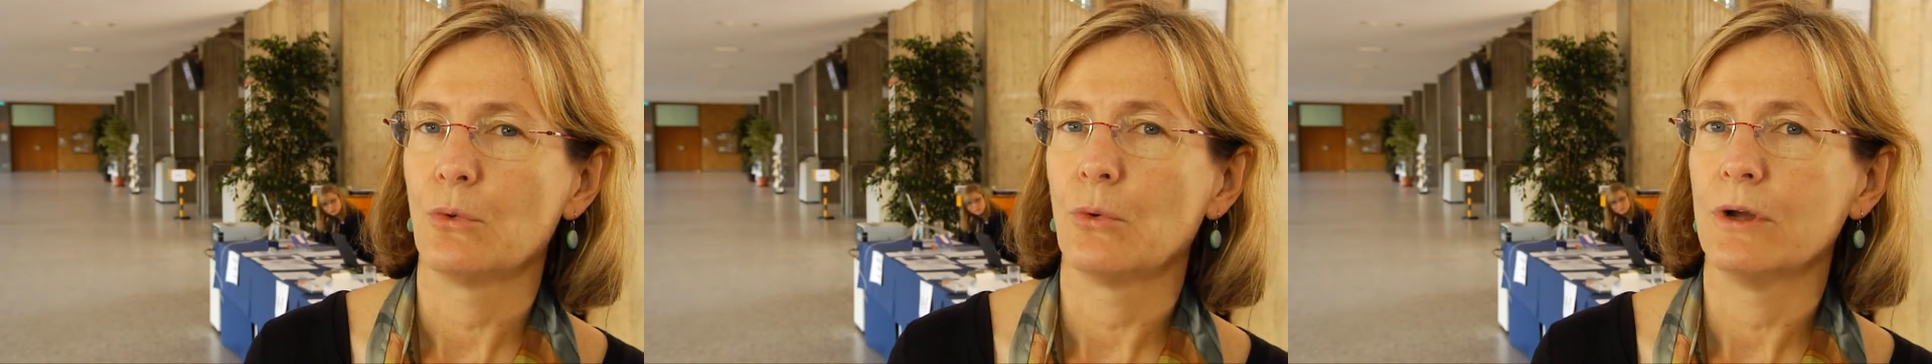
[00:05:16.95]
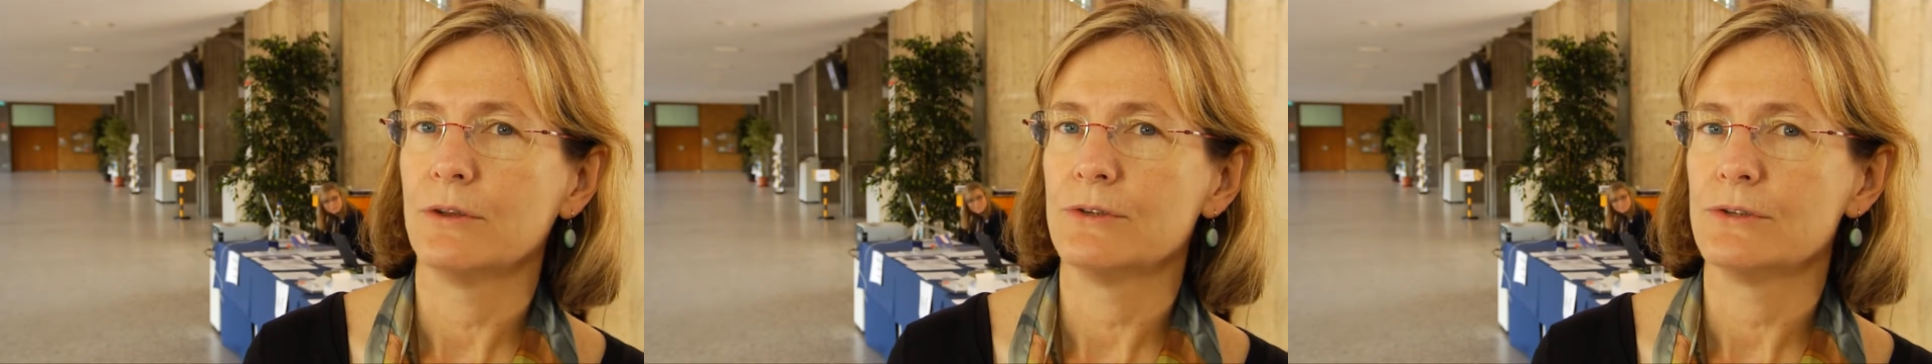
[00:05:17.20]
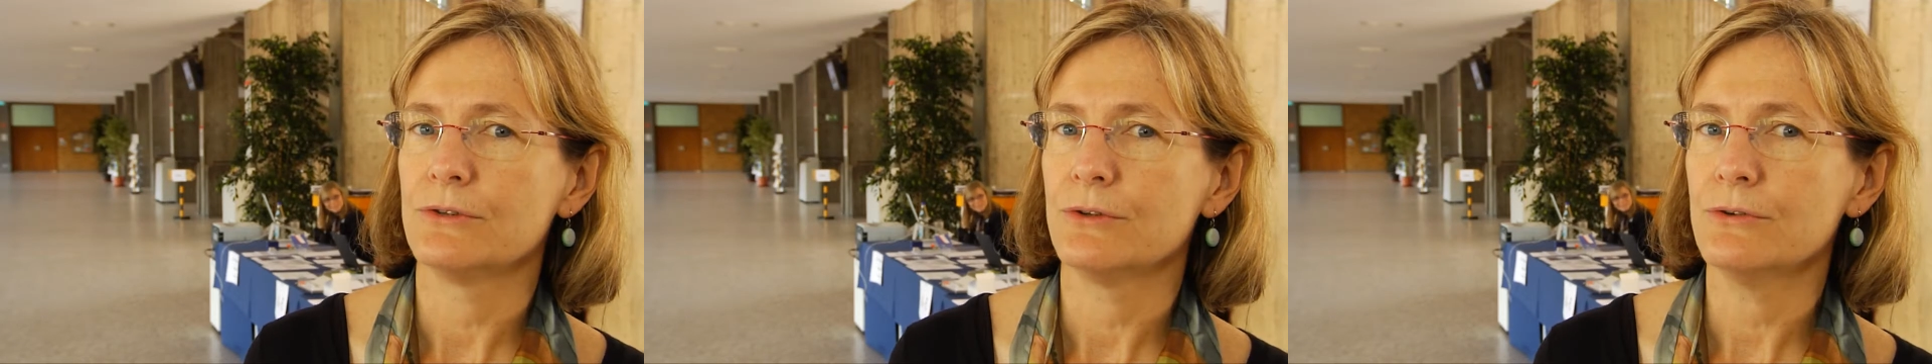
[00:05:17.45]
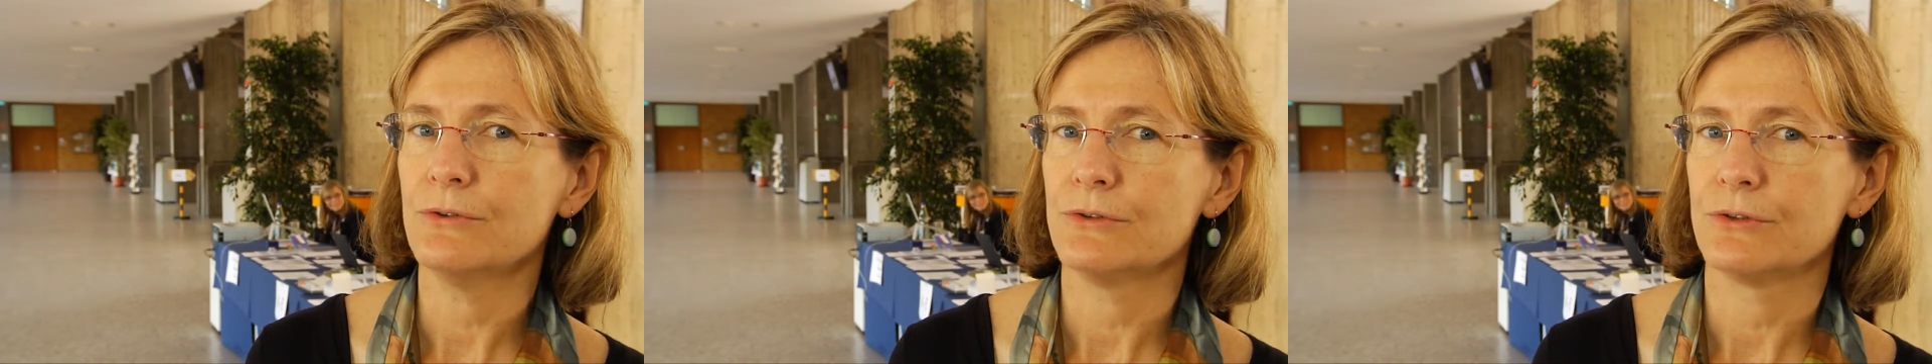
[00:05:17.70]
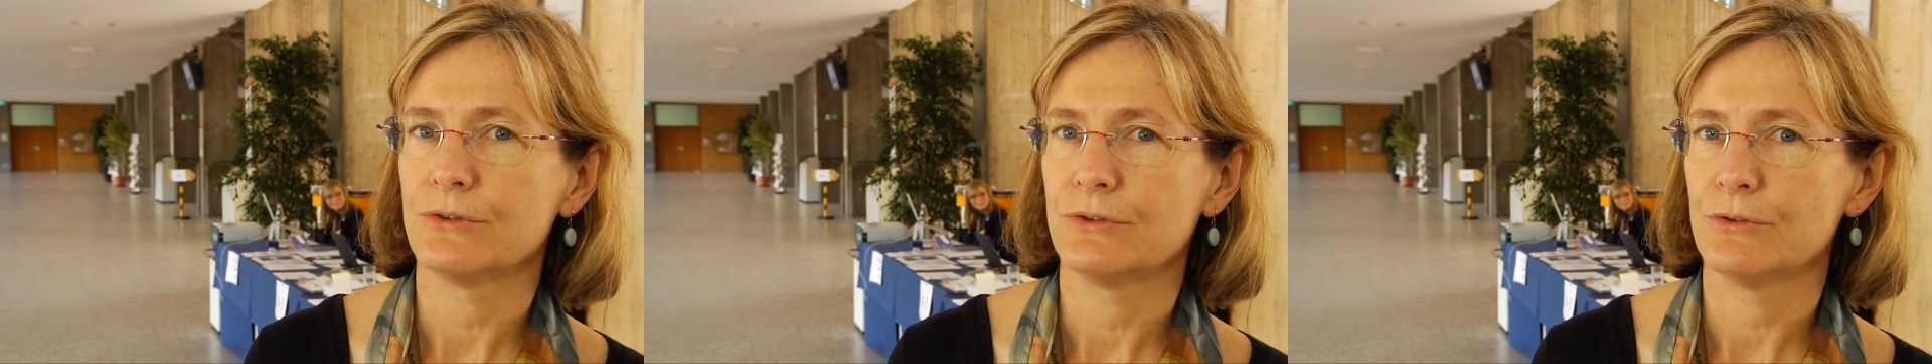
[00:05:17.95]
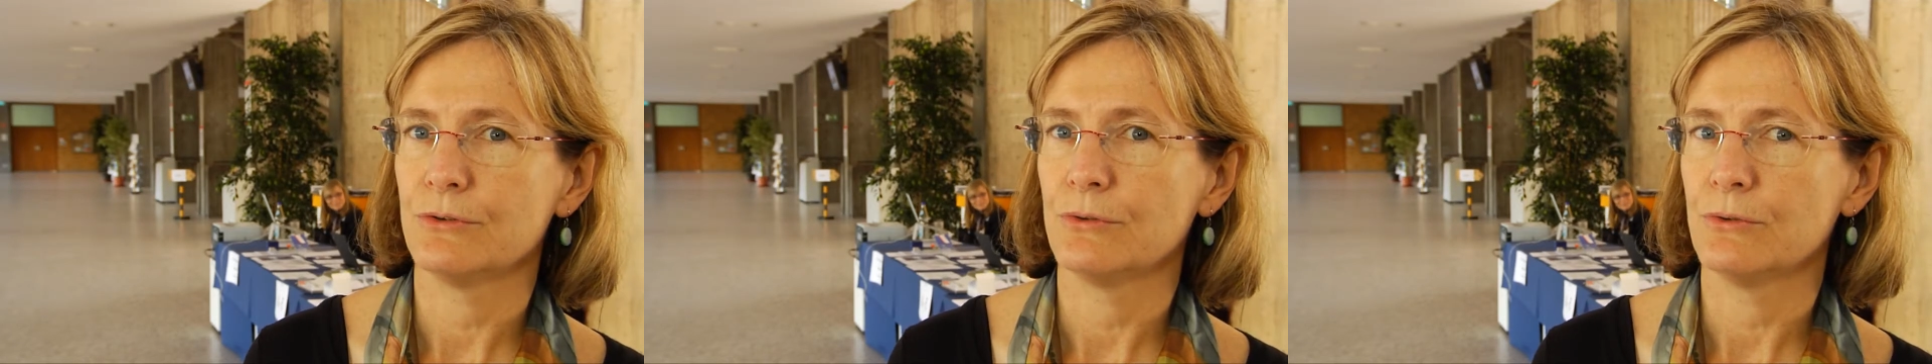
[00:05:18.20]
where the students
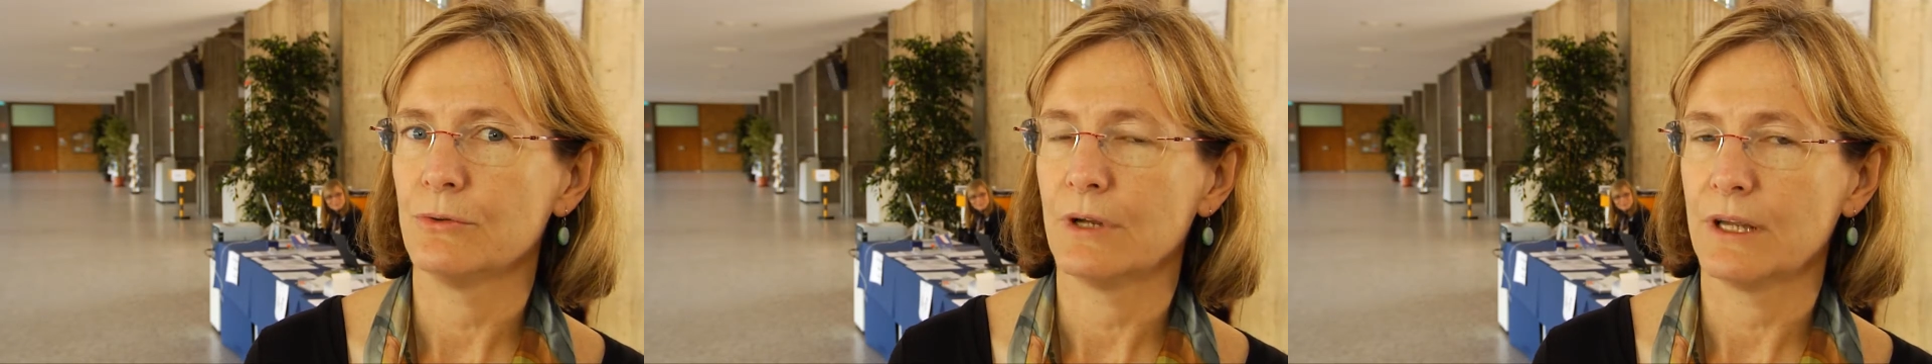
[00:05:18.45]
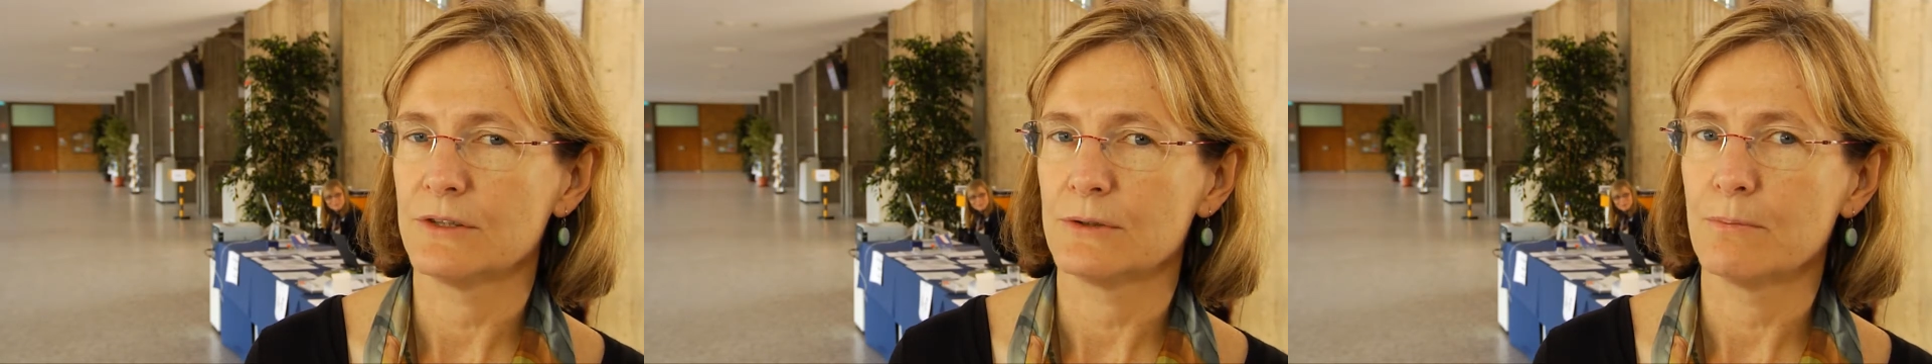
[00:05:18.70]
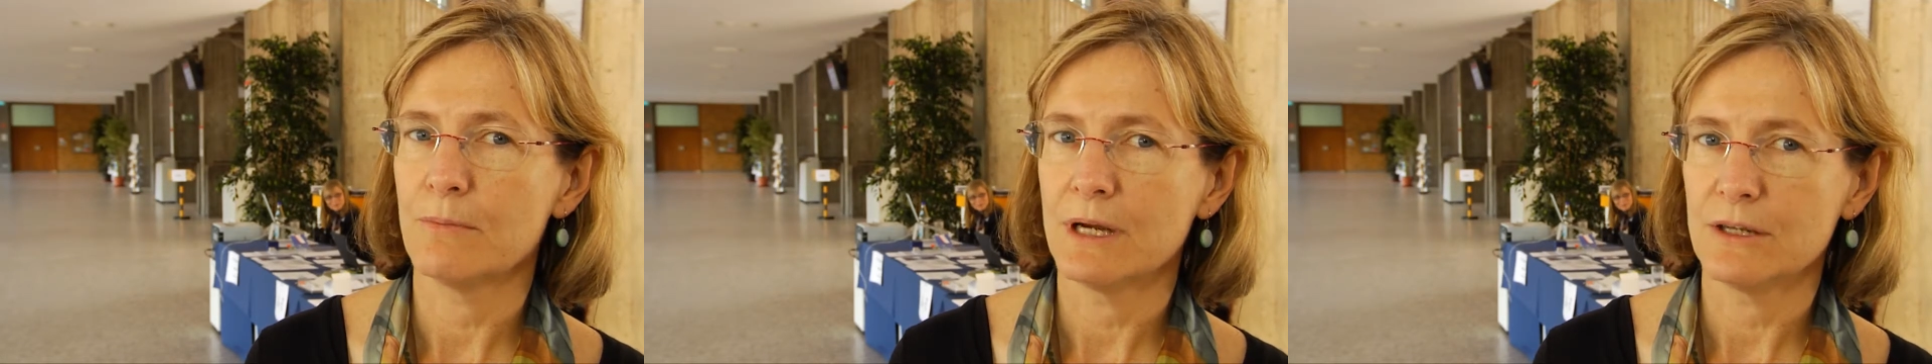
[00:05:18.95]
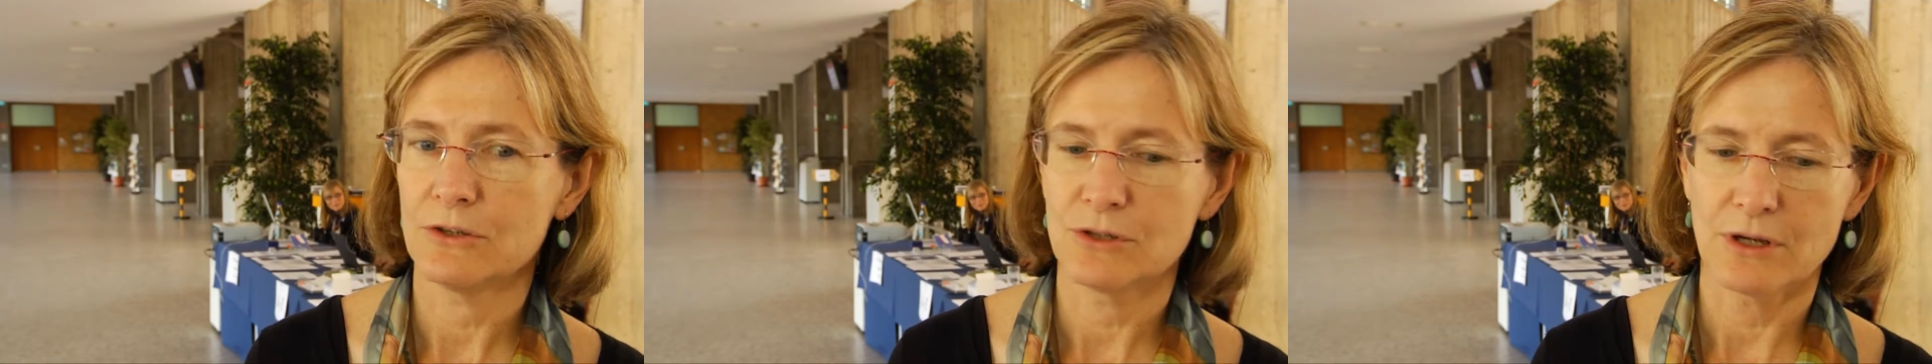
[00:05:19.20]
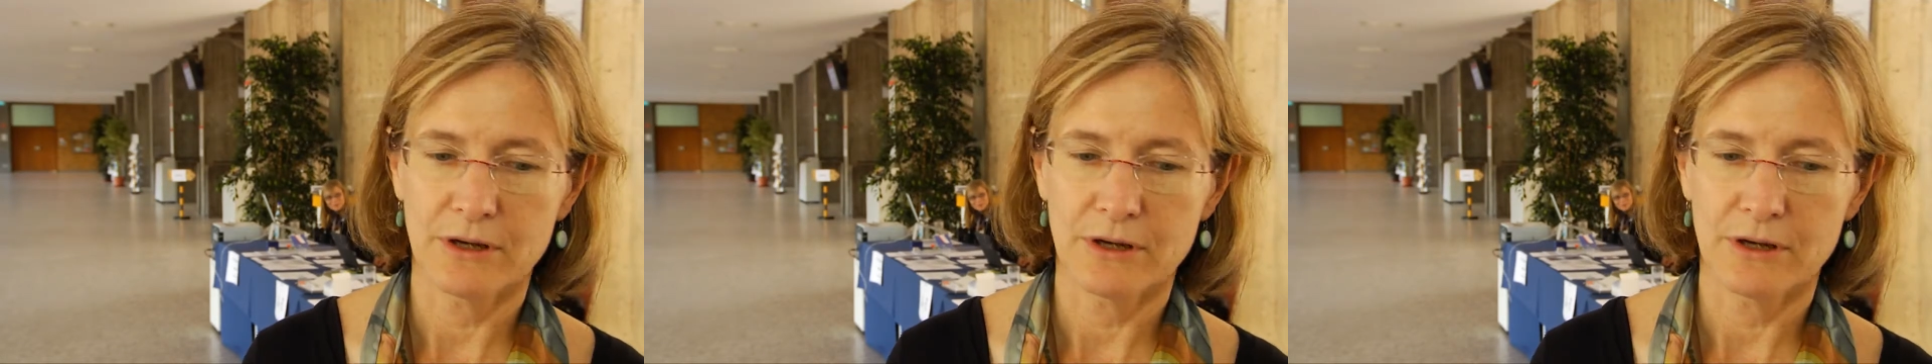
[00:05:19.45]
do as much